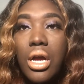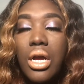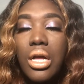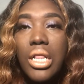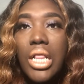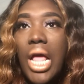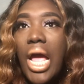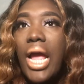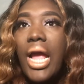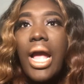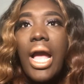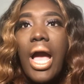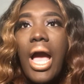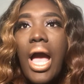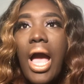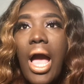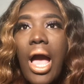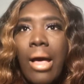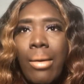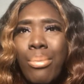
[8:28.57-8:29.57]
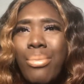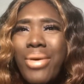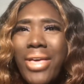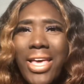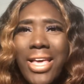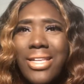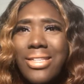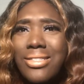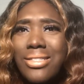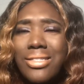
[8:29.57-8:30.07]
Like, I'm
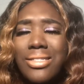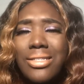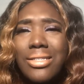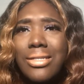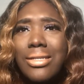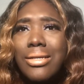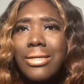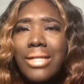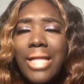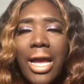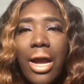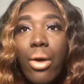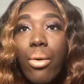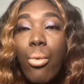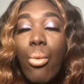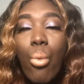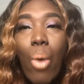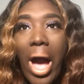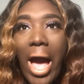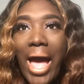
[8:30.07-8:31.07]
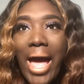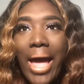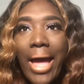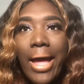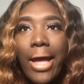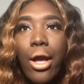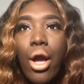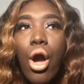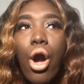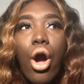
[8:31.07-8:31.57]
pissed. Like, why
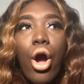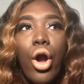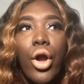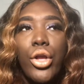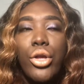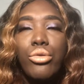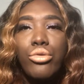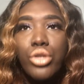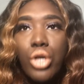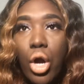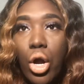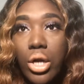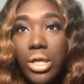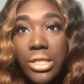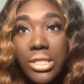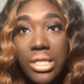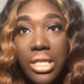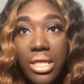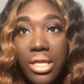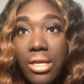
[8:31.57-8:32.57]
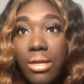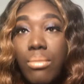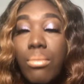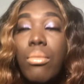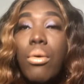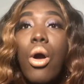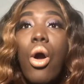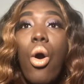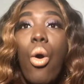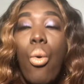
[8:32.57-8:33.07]
are you talking to them?
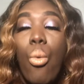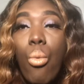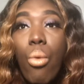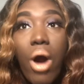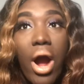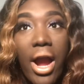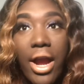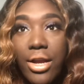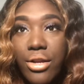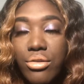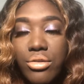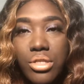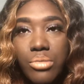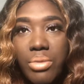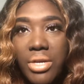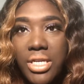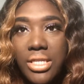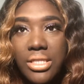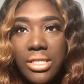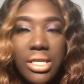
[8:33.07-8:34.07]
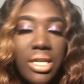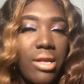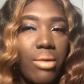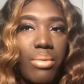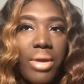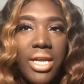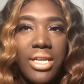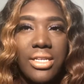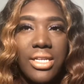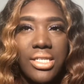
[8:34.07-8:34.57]
Why are you speaking to them?
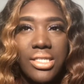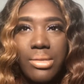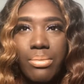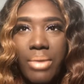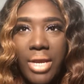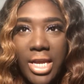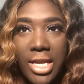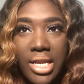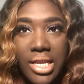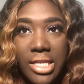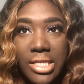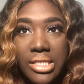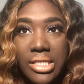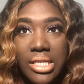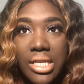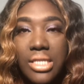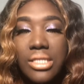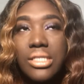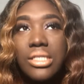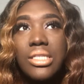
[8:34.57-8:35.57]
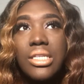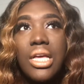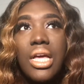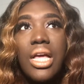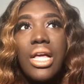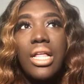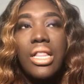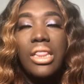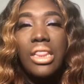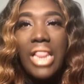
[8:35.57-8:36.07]
It doesn't make any sense.
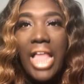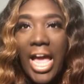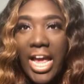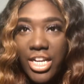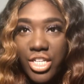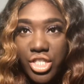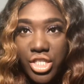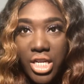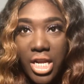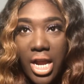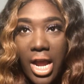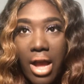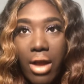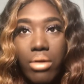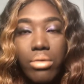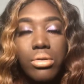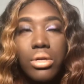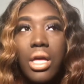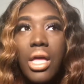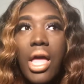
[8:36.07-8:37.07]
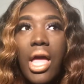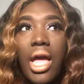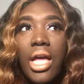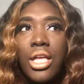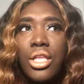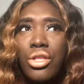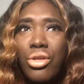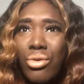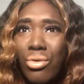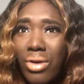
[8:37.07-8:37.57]
Lashing out.
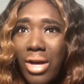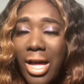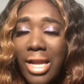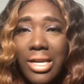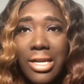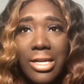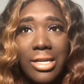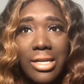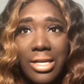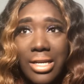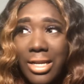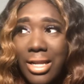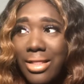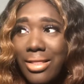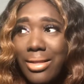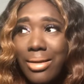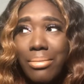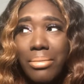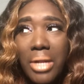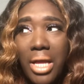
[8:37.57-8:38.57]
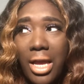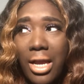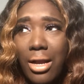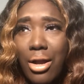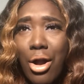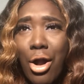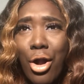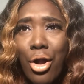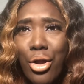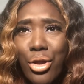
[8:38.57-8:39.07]
And you kind of looking at them like,
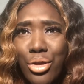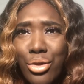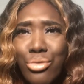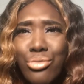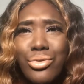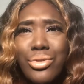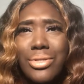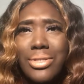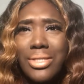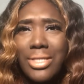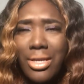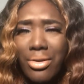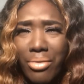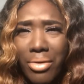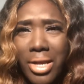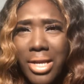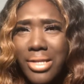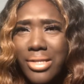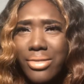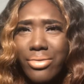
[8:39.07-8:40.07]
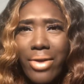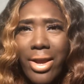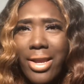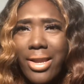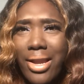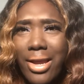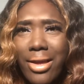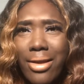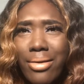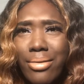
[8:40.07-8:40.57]
are you serious right
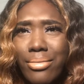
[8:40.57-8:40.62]
now?